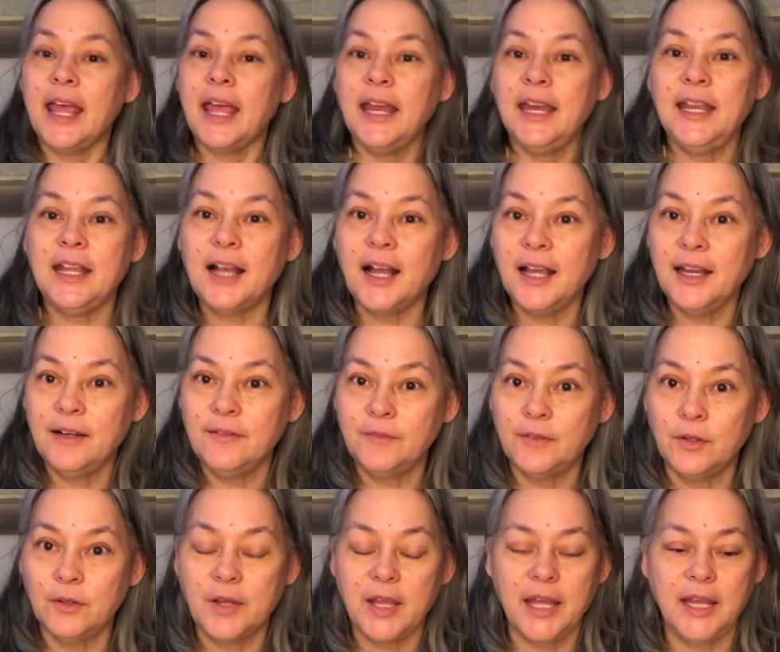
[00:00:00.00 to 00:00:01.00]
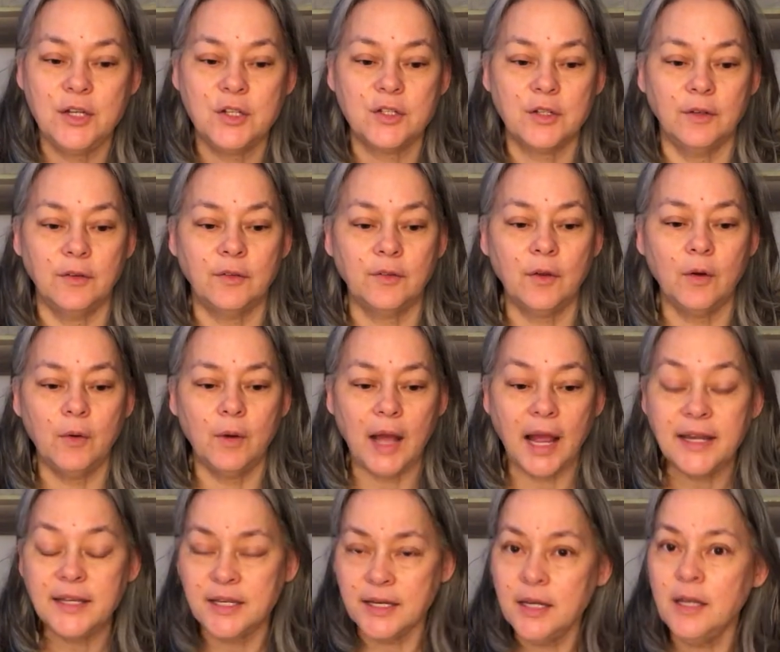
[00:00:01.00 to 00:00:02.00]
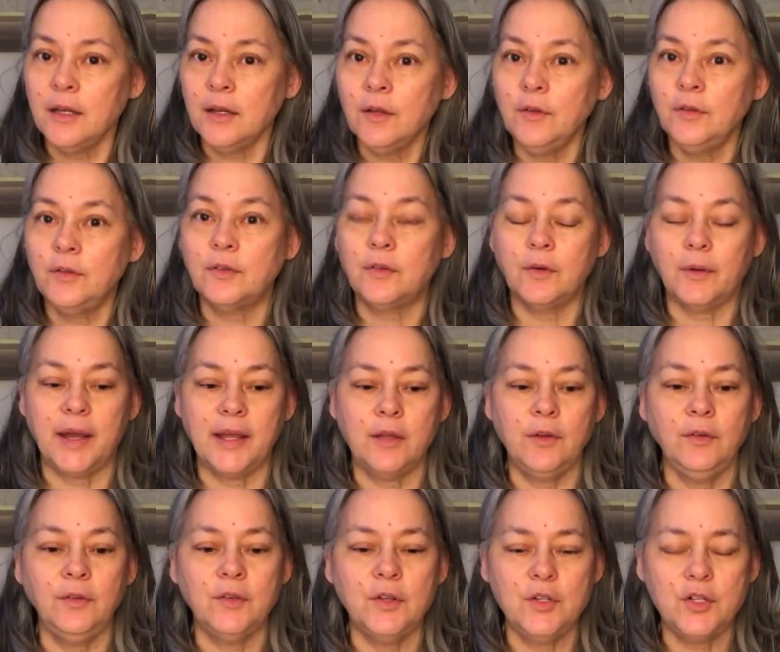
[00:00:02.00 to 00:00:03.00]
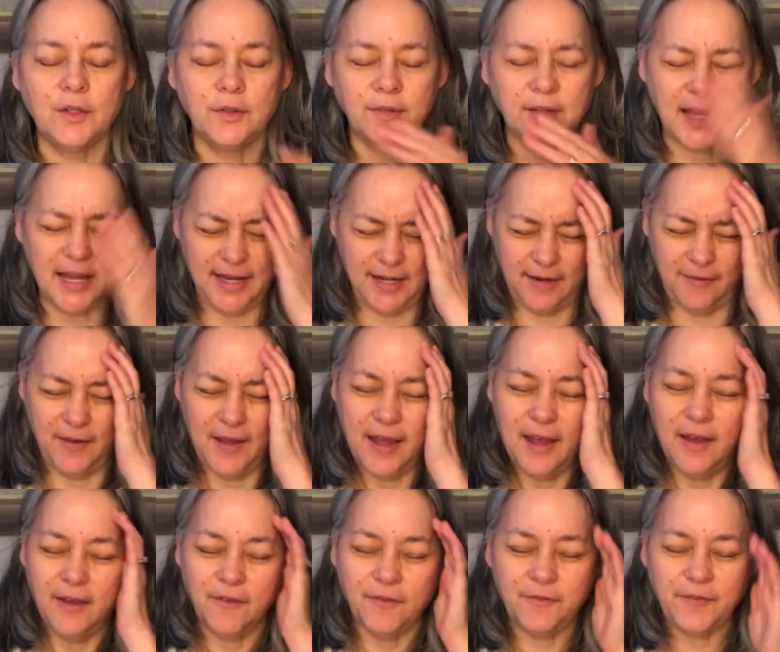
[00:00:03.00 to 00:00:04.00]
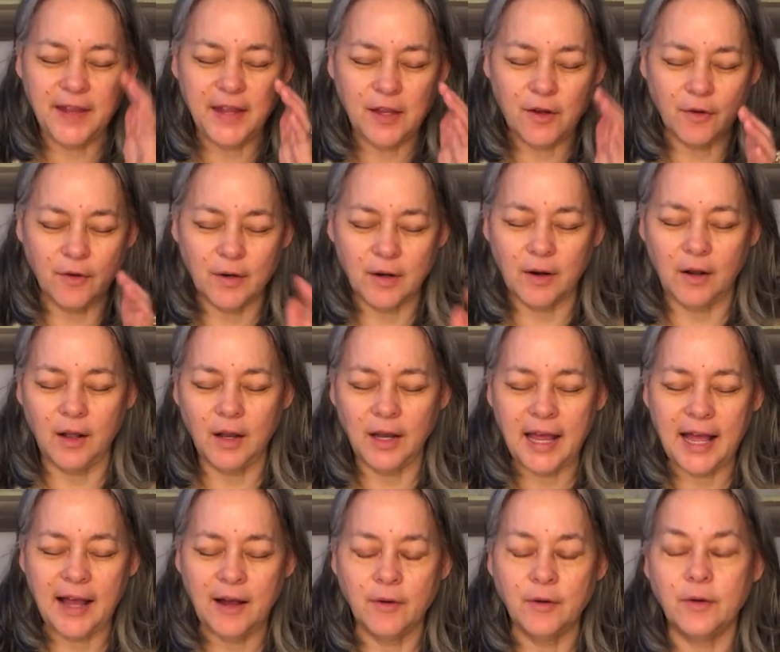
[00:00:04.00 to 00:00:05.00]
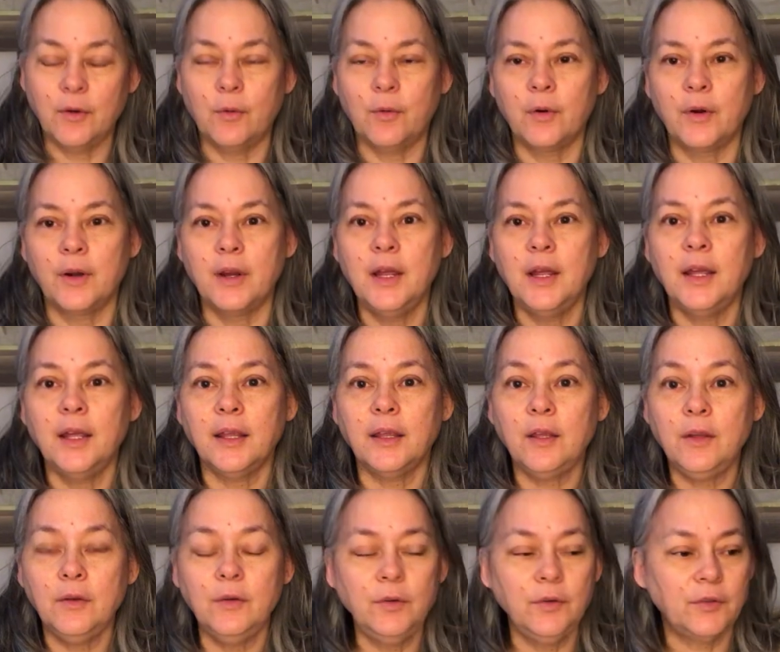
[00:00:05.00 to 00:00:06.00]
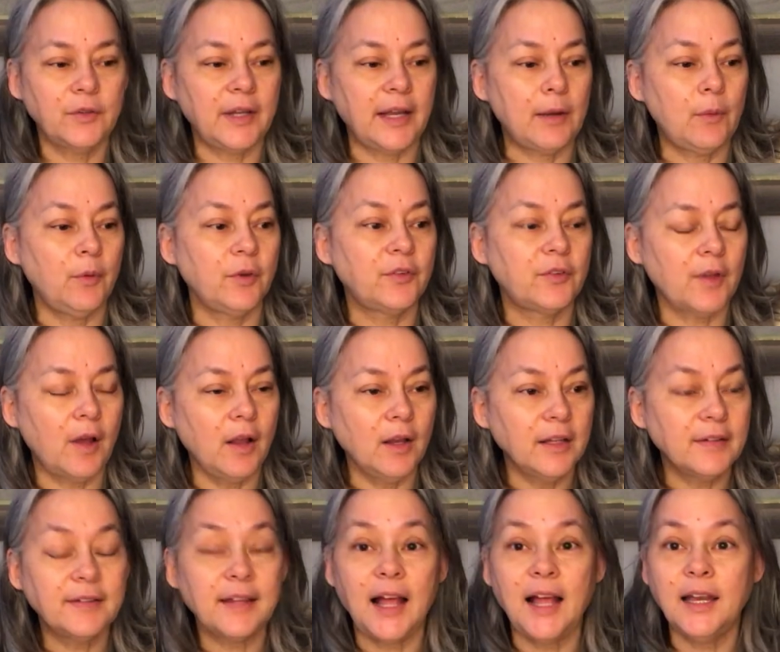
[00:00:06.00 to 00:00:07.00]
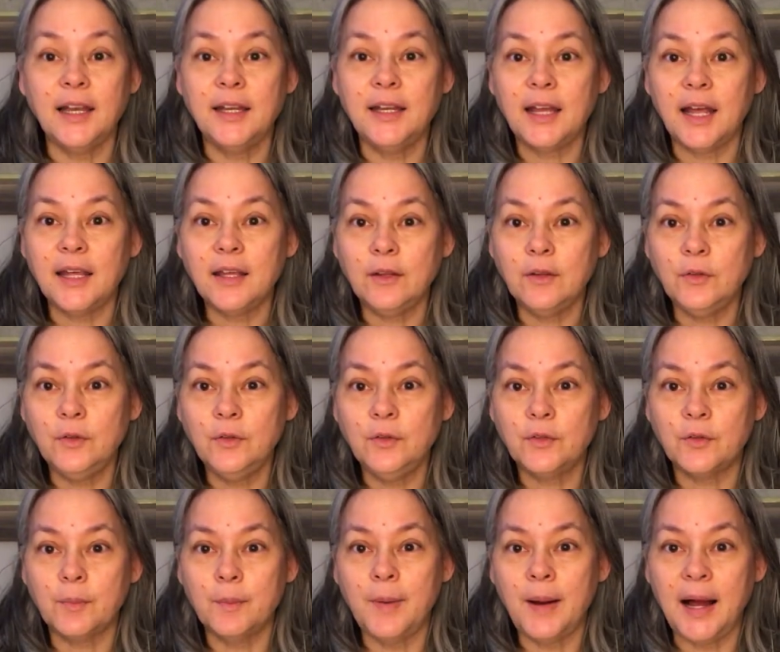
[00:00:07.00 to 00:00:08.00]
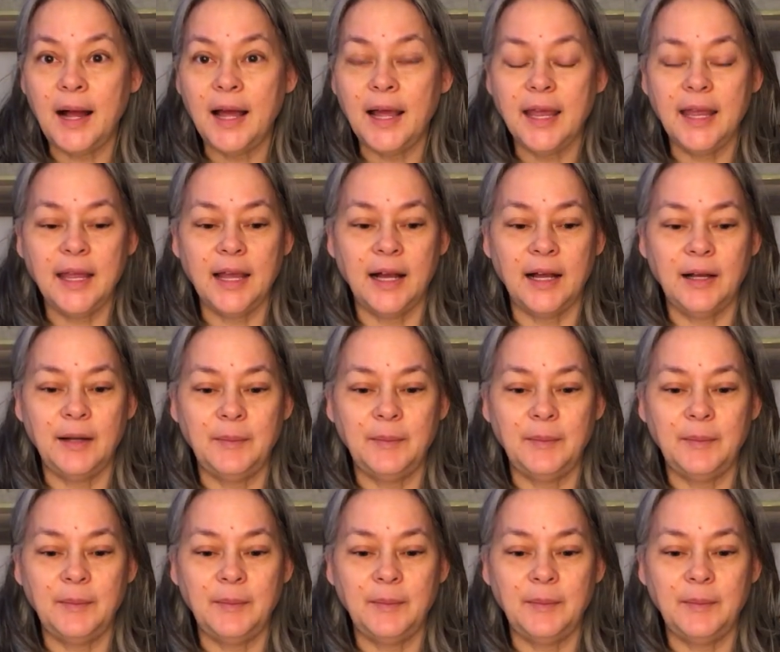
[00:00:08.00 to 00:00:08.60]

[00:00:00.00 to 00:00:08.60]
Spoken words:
any kind of location. So I didn't used to. I used to just kind of figure it all out, or use, like with Solace Island, I used my